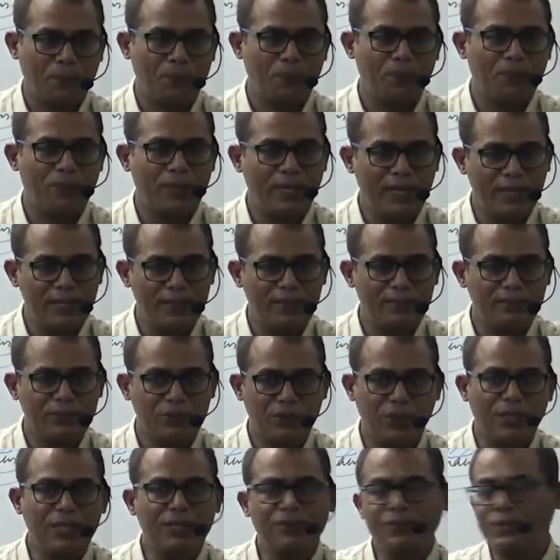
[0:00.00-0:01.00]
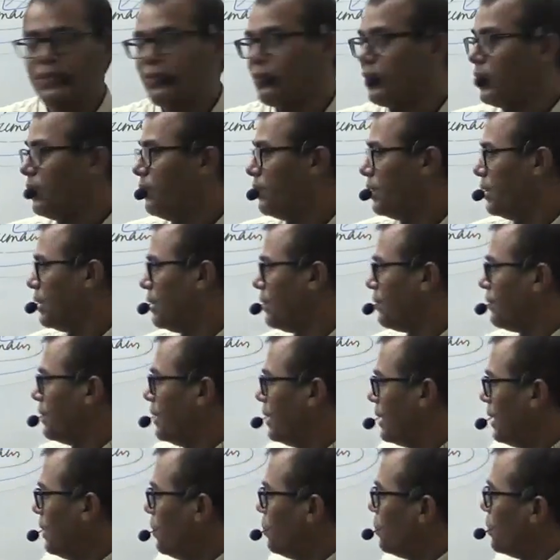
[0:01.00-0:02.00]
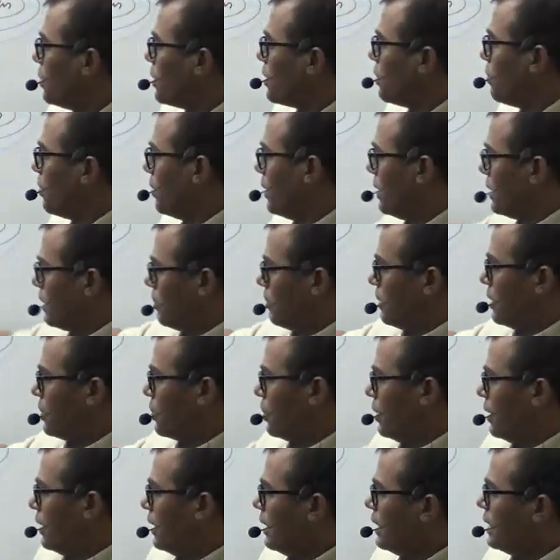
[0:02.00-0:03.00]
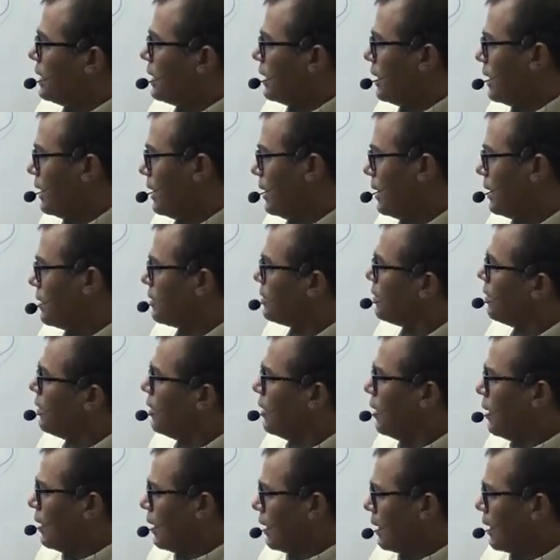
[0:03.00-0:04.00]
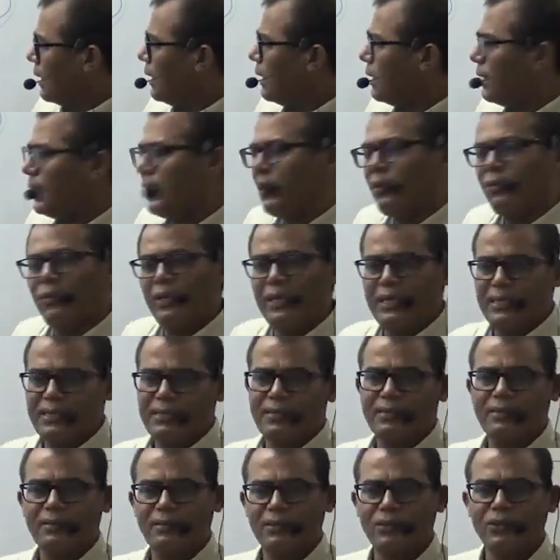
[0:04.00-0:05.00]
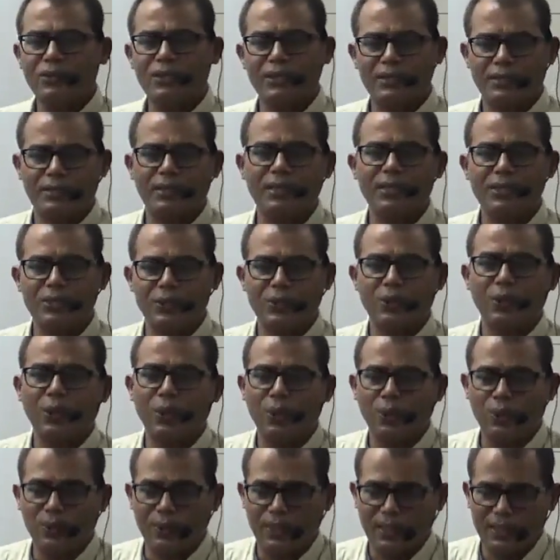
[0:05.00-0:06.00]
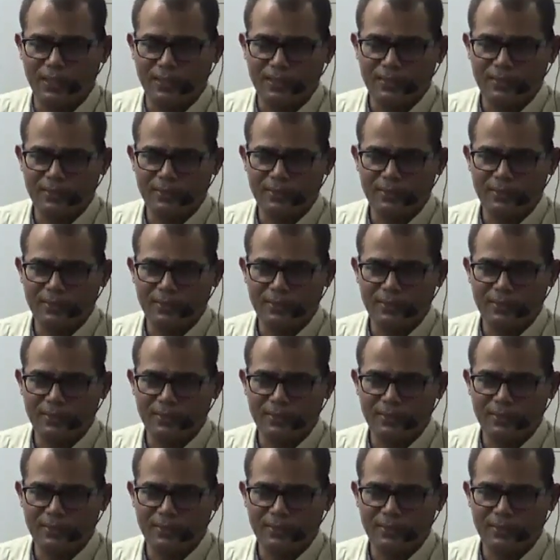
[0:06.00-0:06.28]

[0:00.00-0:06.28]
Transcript: Right? So individually we'll definitely work upon especially these areas. Content-wise, you just need to know that.